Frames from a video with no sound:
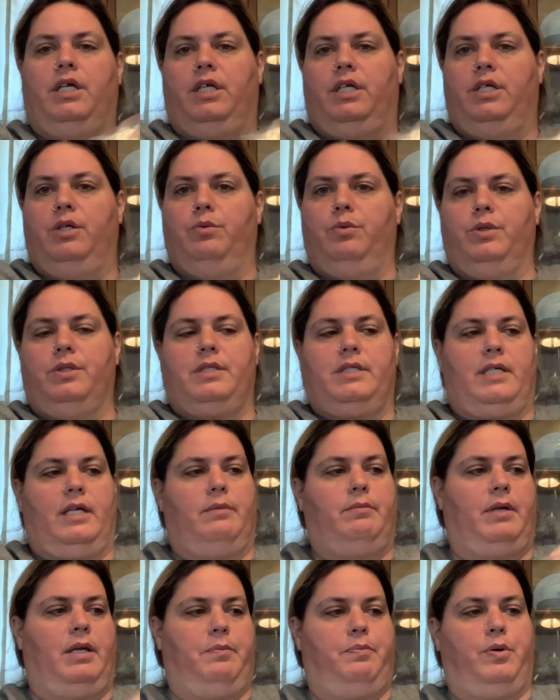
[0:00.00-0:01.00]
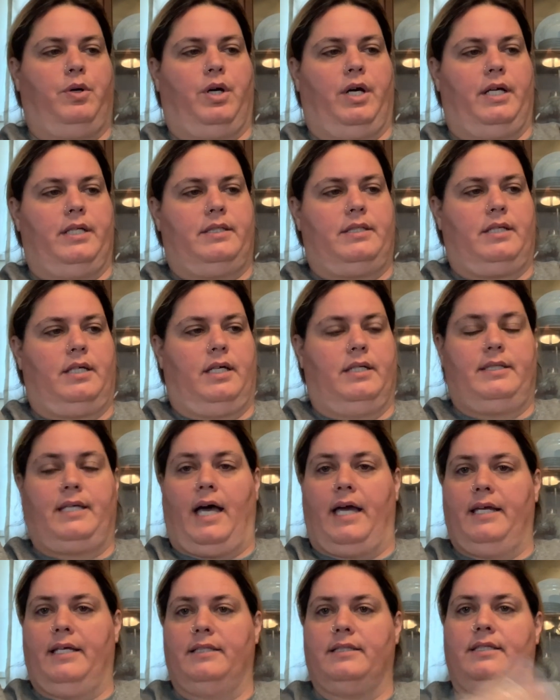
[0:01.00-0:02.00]
you will see me put
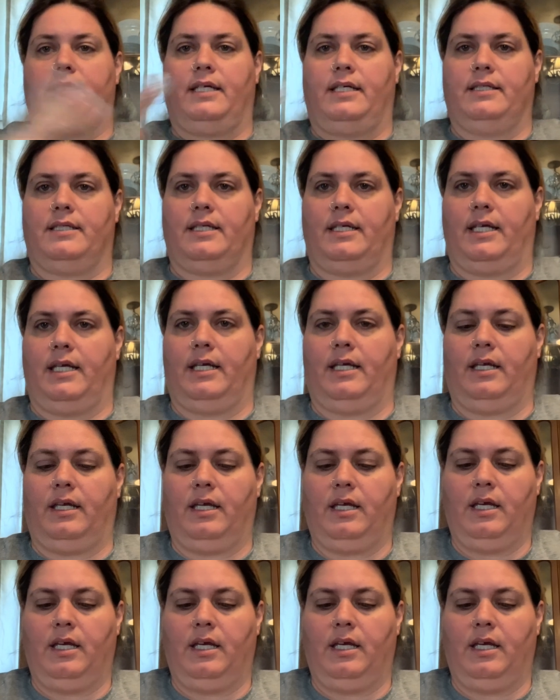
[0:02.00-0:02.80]
Italian seasoning,